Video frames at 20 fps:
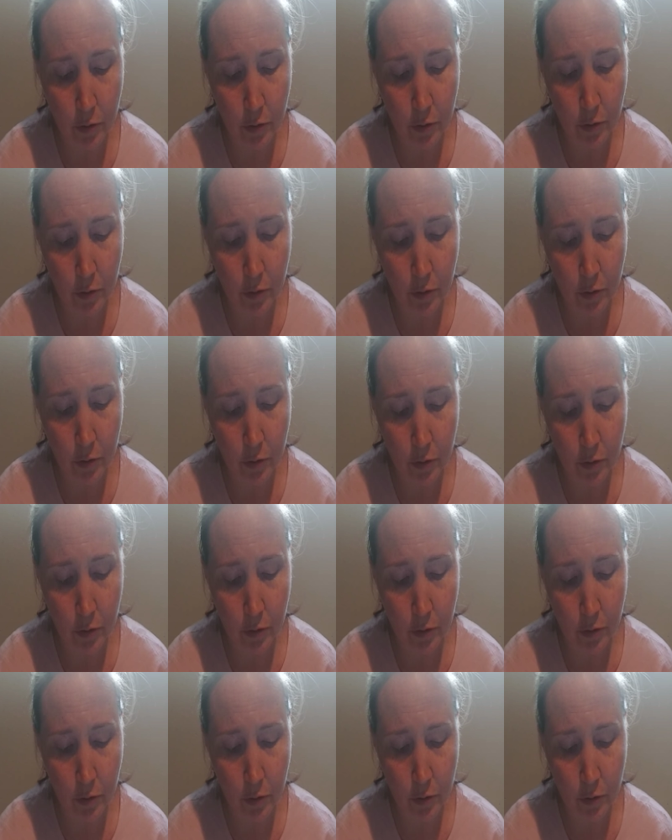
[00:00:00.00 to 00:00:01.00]
The whistle
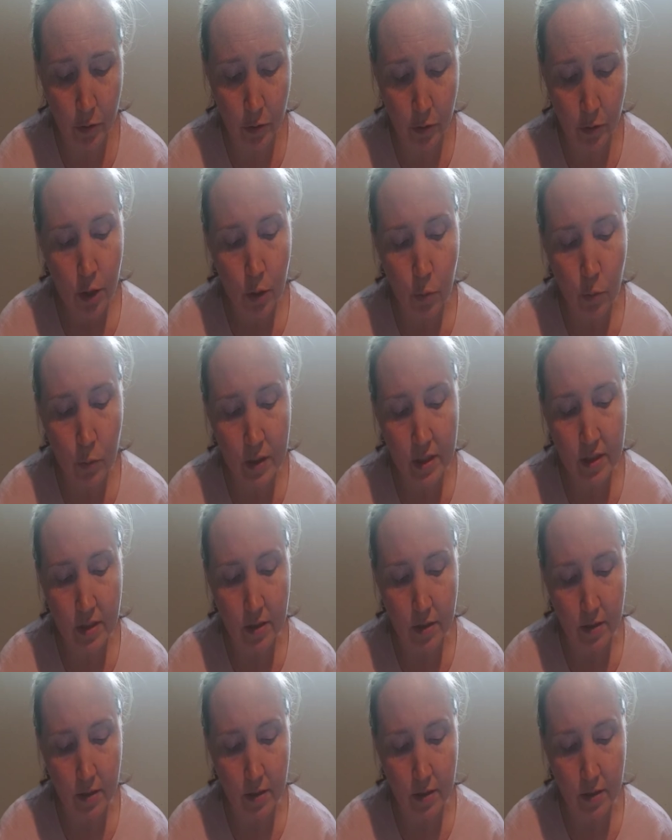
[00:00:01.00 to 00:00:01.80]
sounded a long,